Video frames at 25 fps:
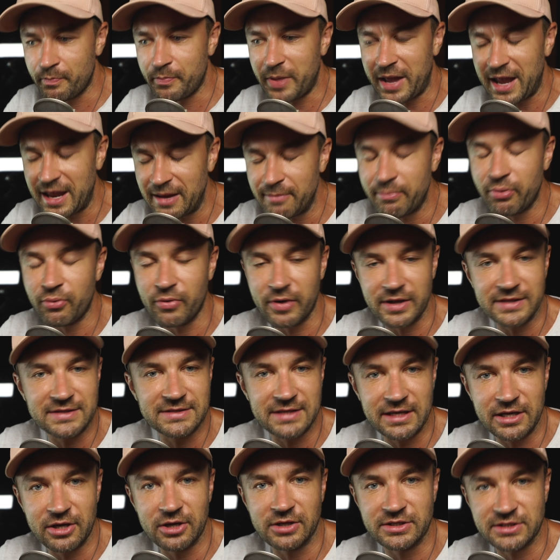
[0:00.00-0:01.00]
pain points
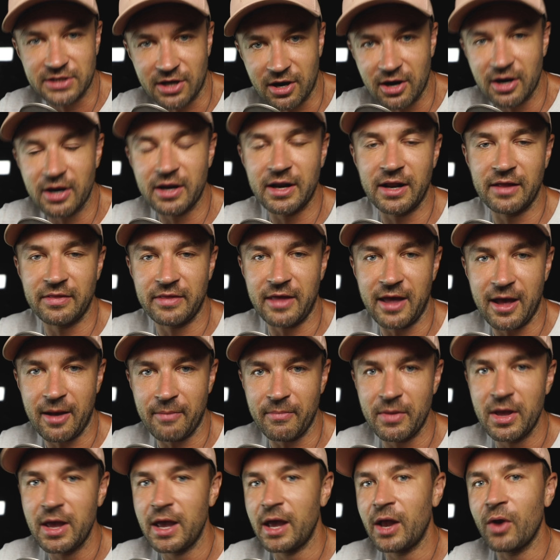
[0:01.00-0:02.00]
that you're targeting
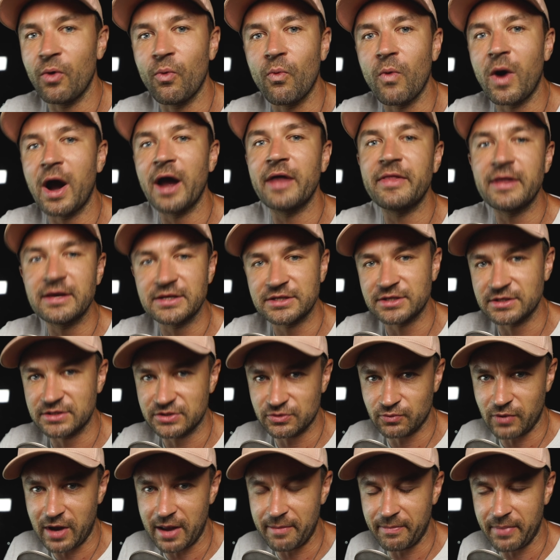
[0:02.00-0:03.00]
them and why they should
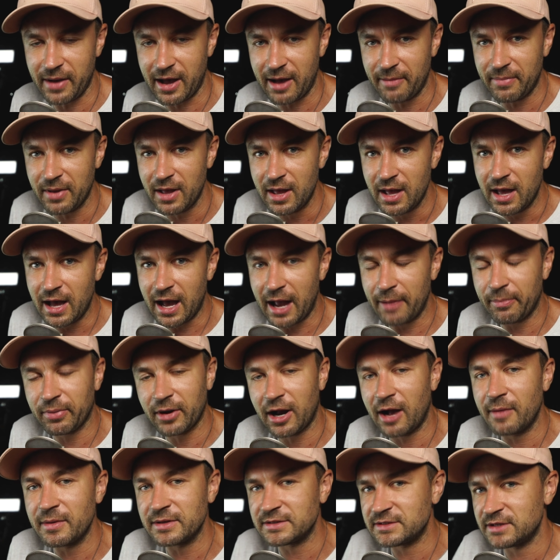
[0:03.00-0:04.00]
swipe up, I
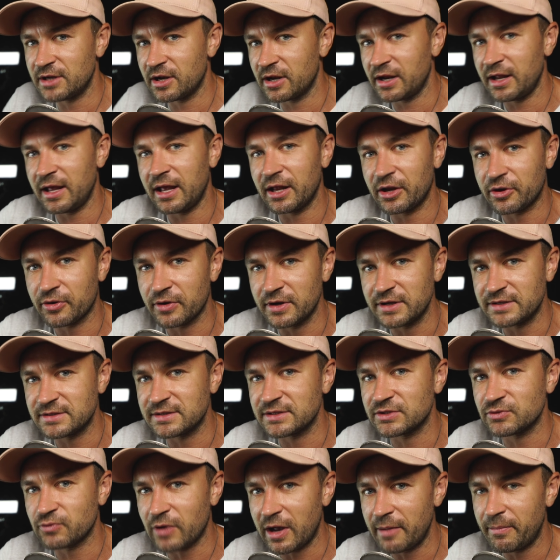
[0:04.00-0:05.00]
promise you're going to increase
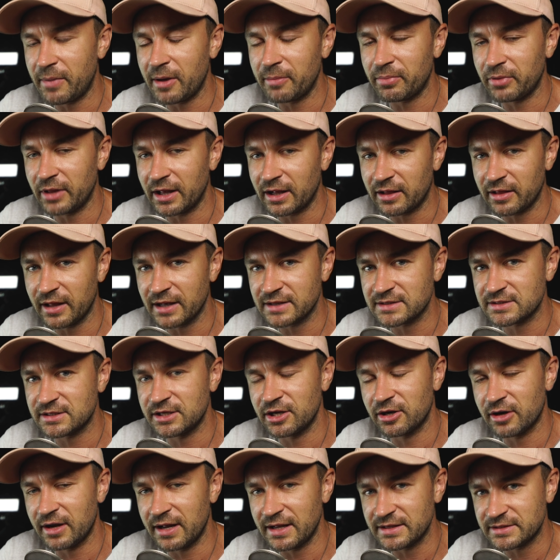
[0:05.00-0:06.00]
the swipe up link clicks
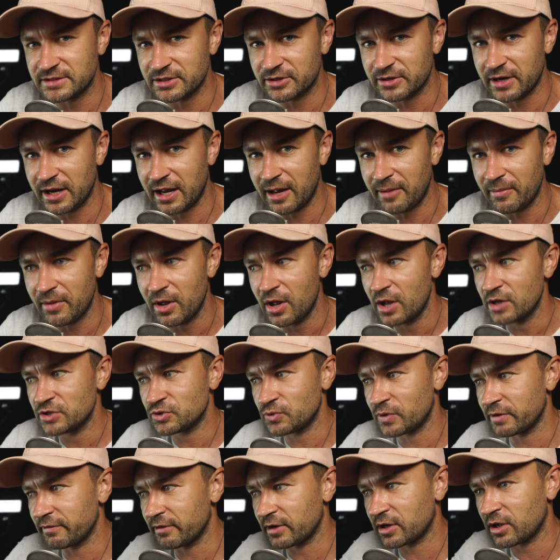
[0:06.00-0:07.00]
to your Instagram,
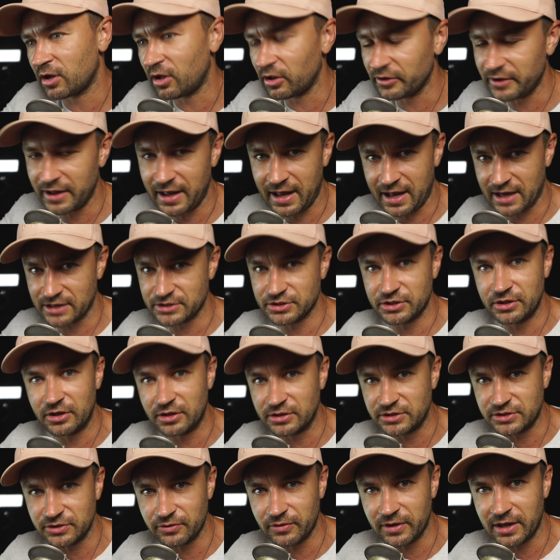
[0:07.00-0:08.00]
to whatever call to action
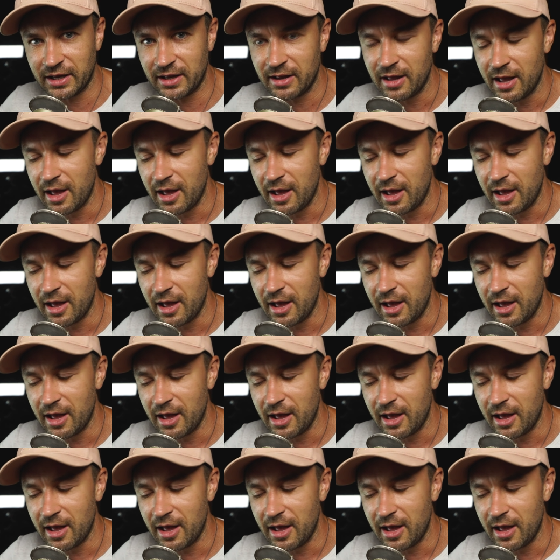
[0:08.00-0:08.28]
you're doing,